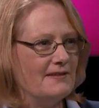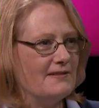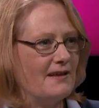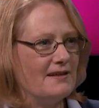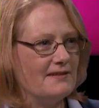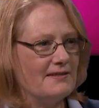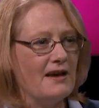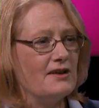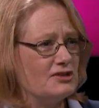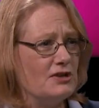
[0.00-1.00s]
studies,
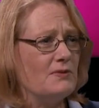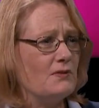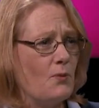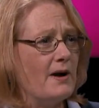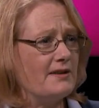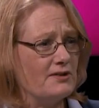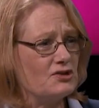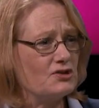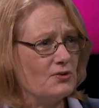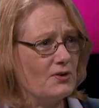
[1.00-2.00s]
she was quite
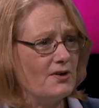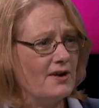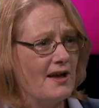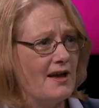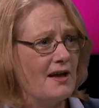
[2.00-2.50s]
unsure,